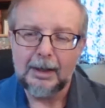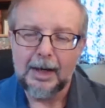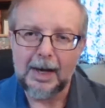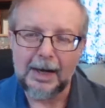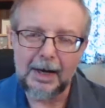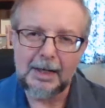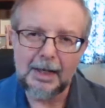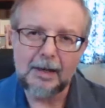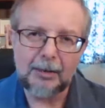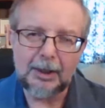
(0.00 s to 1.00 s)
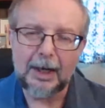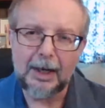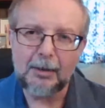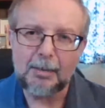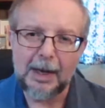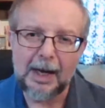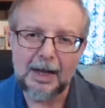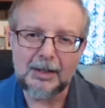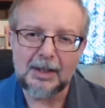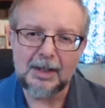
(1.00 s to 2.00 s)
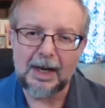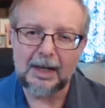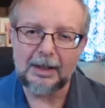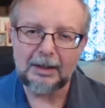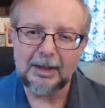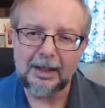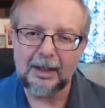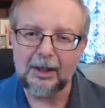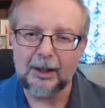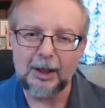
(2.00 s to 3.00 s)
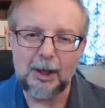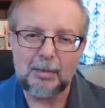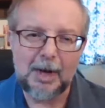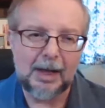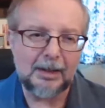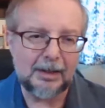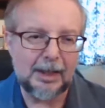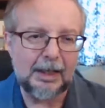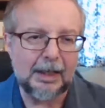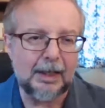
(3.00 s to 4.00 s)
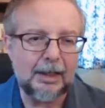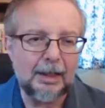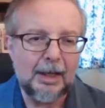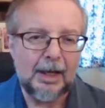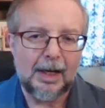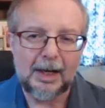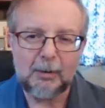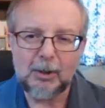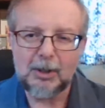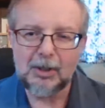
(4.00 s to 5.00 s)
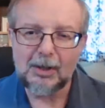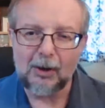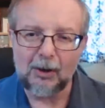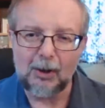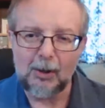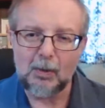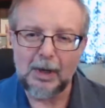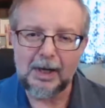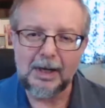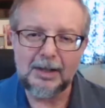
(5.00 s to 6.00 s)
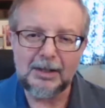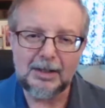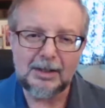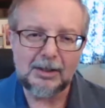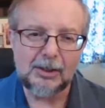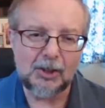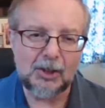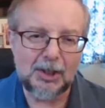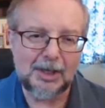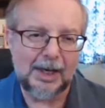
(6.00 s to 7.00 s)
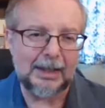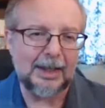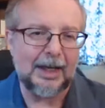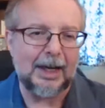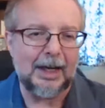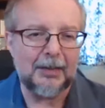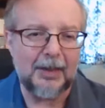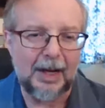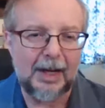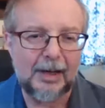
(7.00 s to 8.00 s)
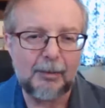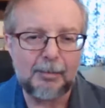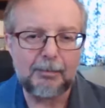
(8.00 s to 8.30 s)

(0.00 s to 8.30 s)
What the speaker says: and I never gotten past that hill in my thinking. I was always stuck on that.